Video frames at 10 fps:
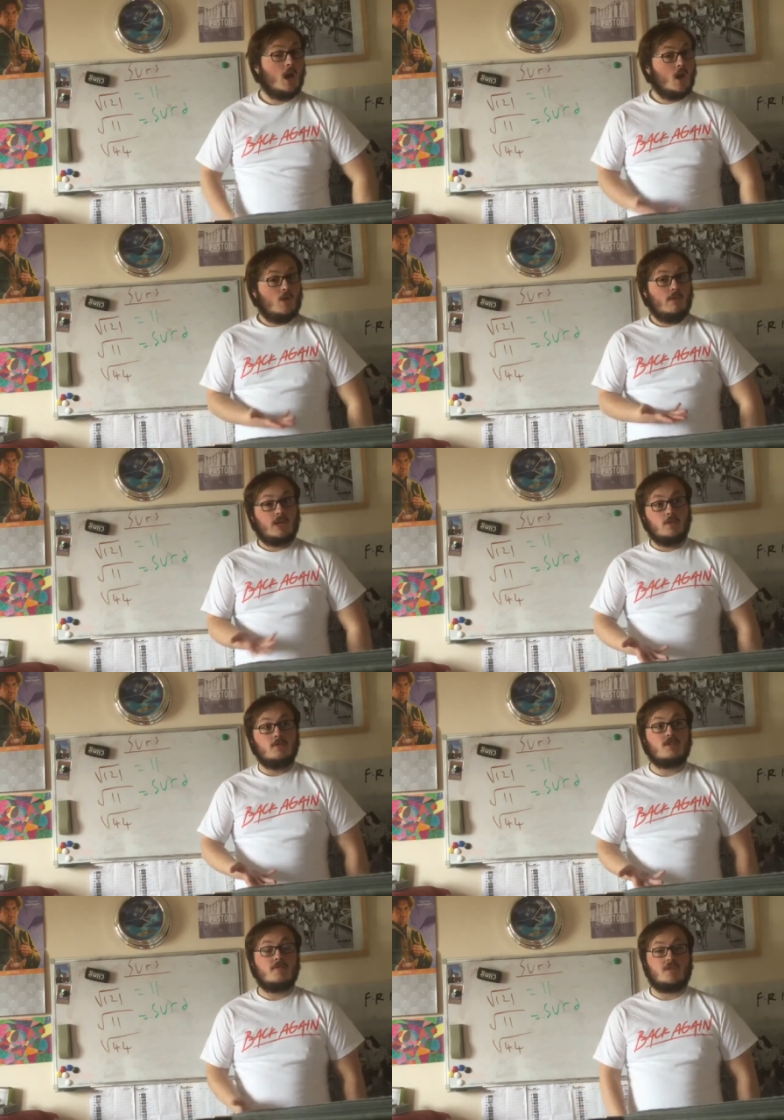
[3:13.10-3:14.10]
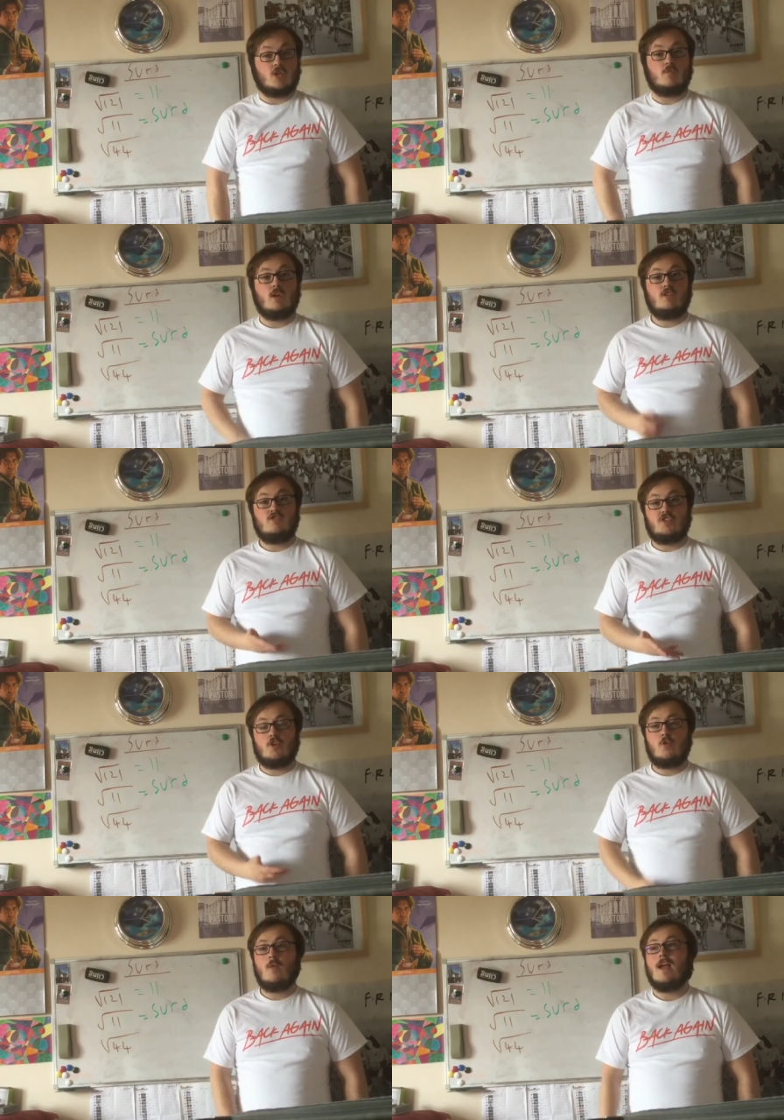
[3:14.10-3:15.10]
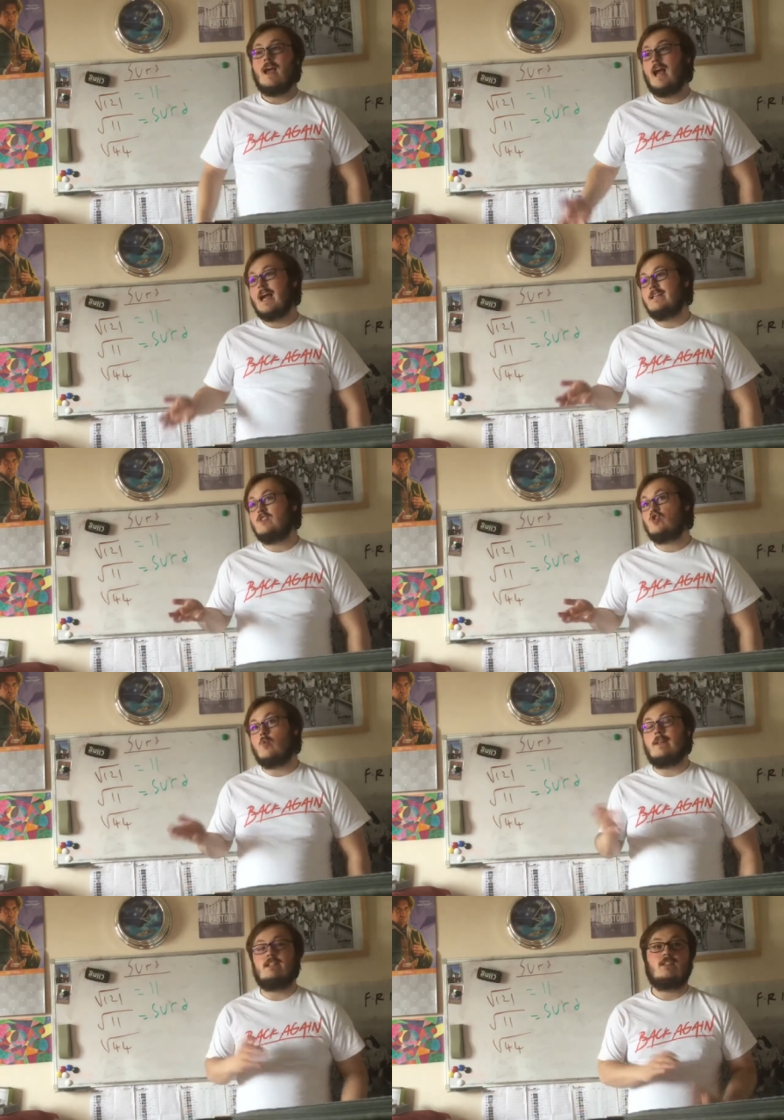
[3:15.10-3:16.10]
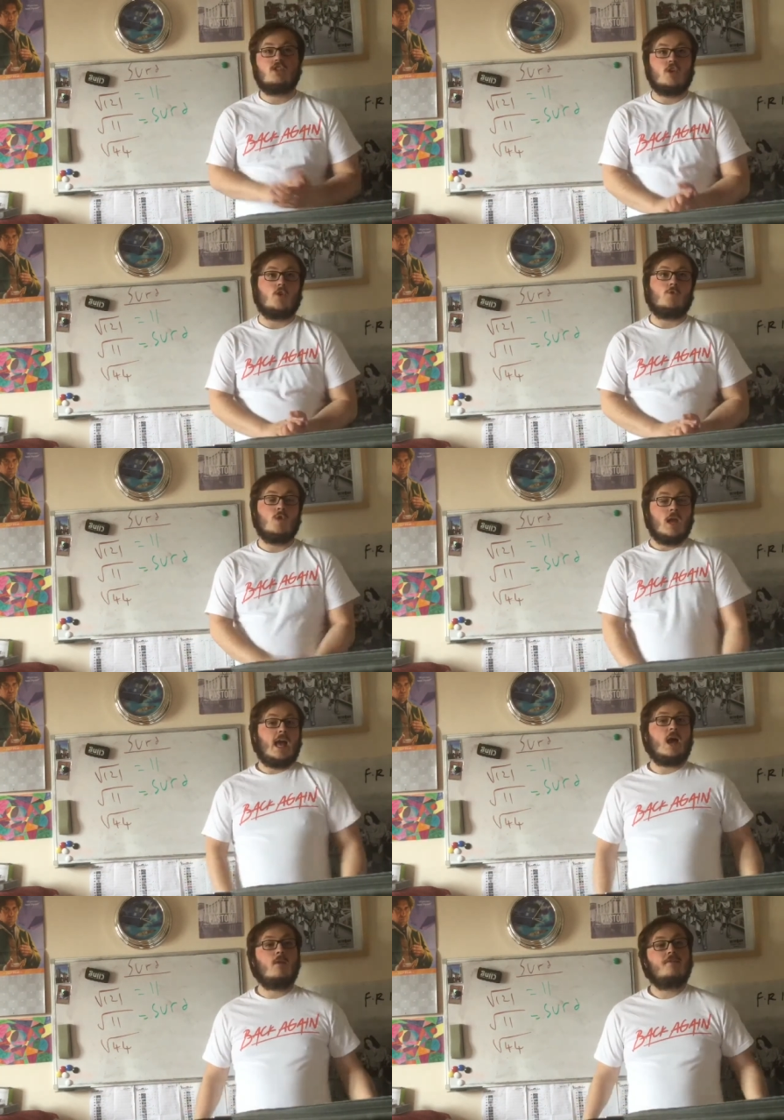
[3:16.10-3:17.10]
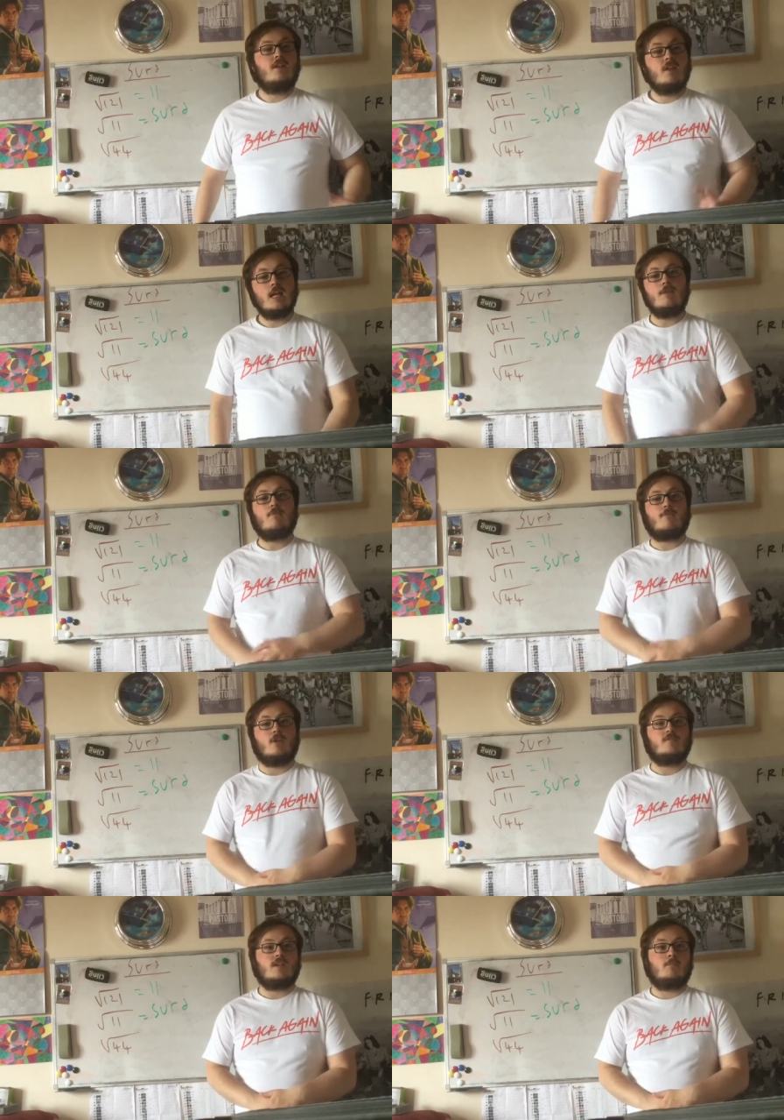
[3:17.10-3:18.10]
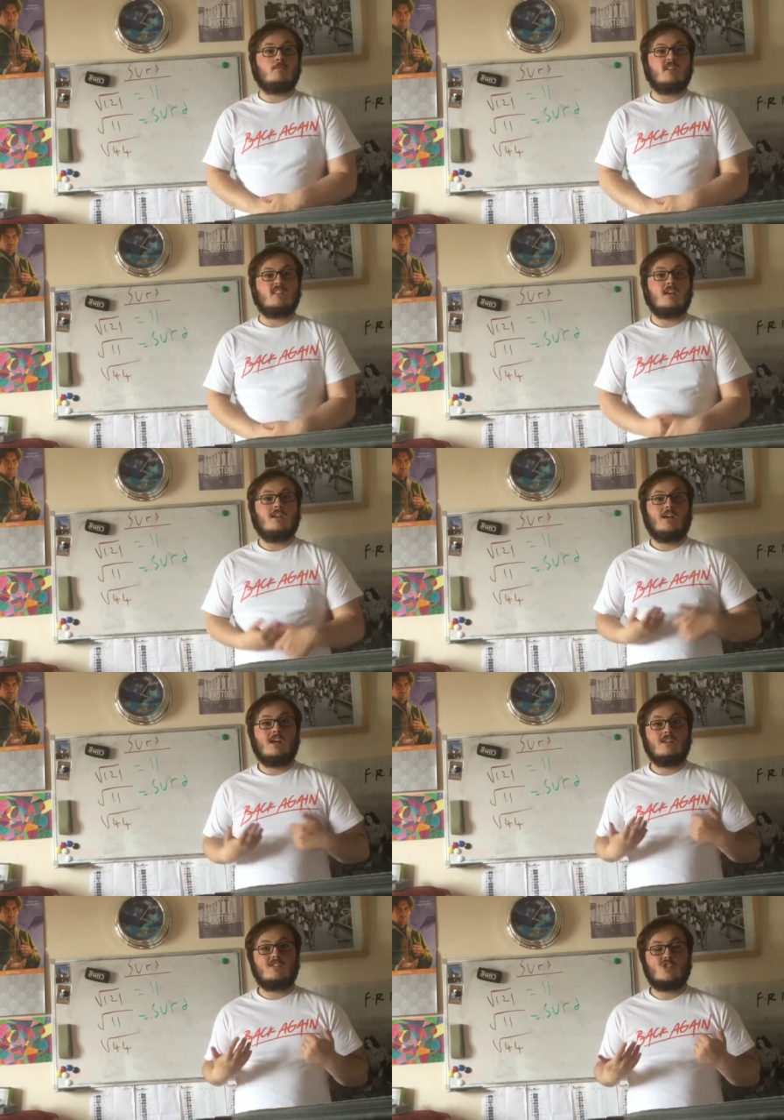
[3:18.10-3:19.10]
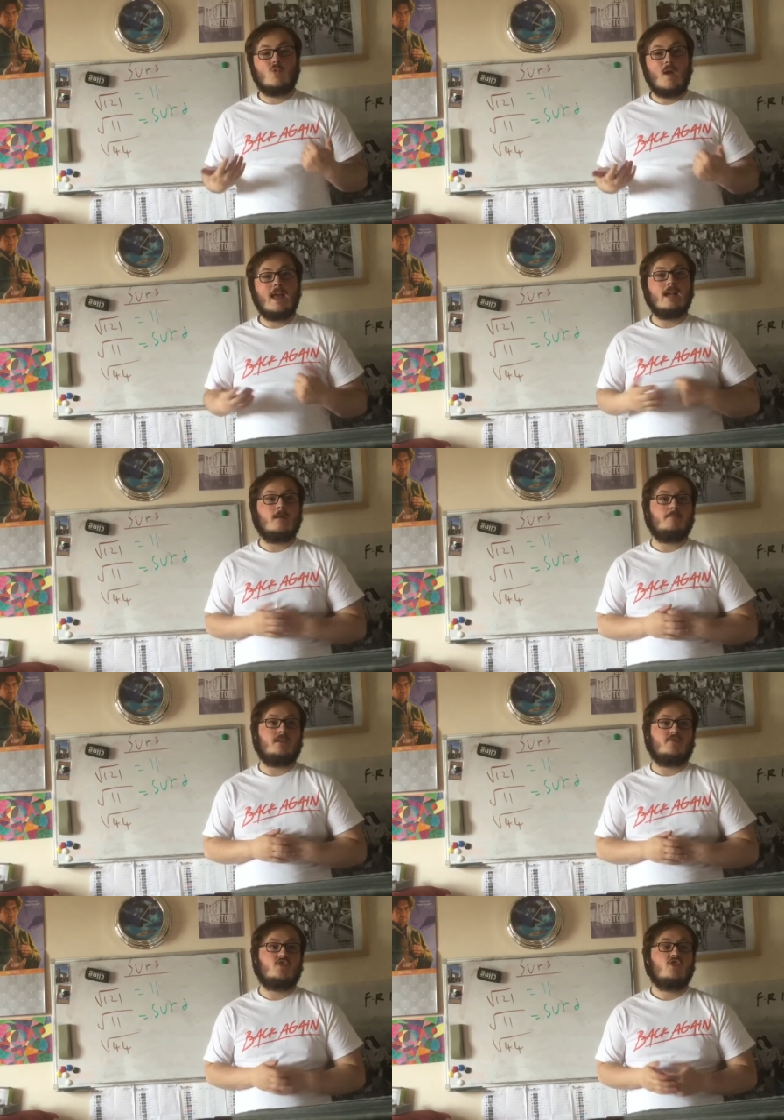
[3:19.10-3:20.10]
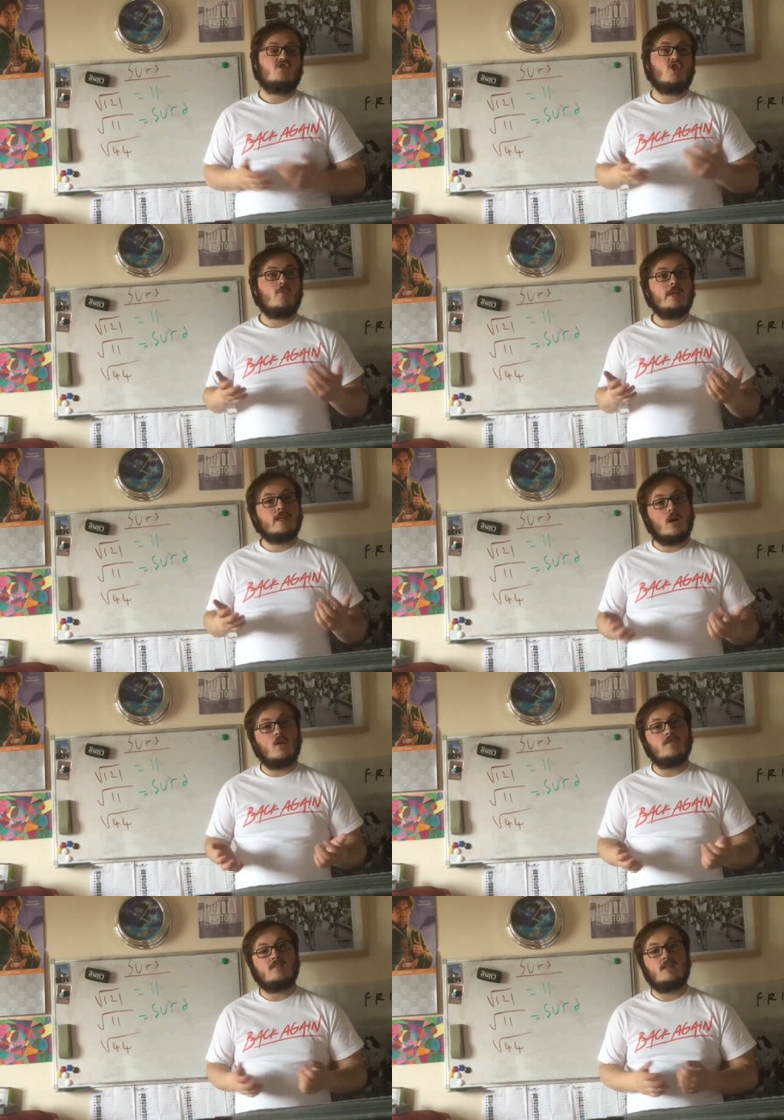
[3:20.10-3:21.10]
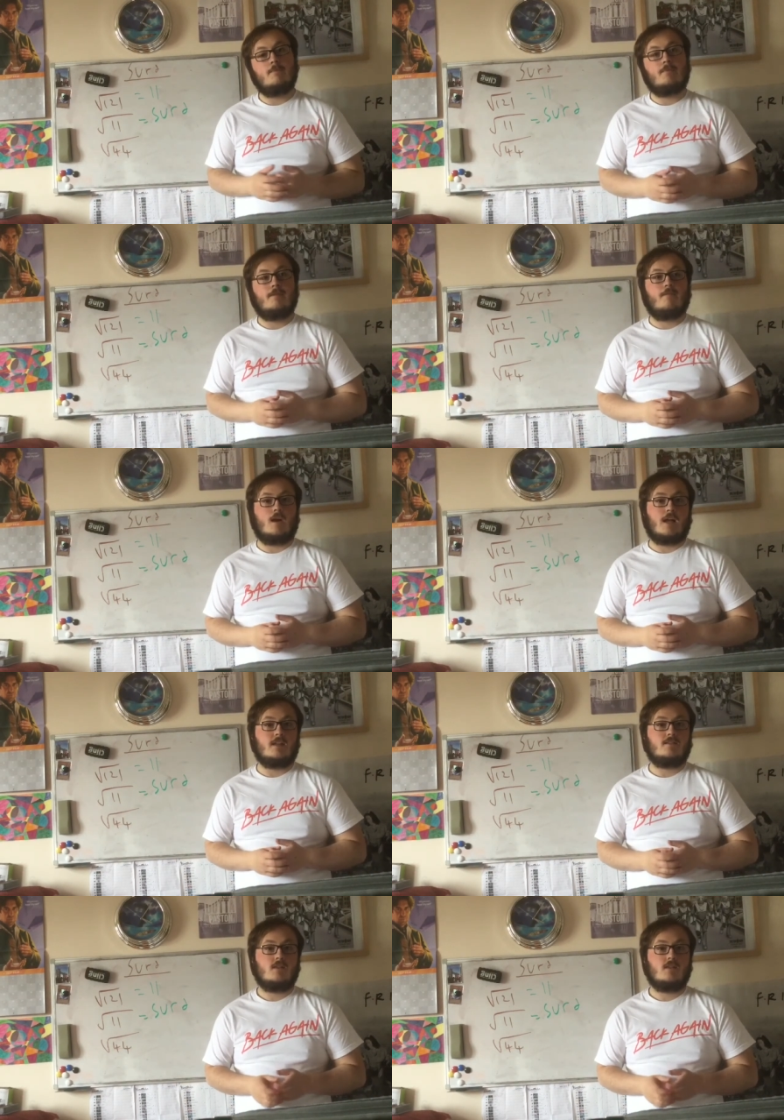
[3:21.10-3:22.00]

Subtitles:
We could also do 2 and 22. However, neither of those numbers are square numbers, so we can't simplify it.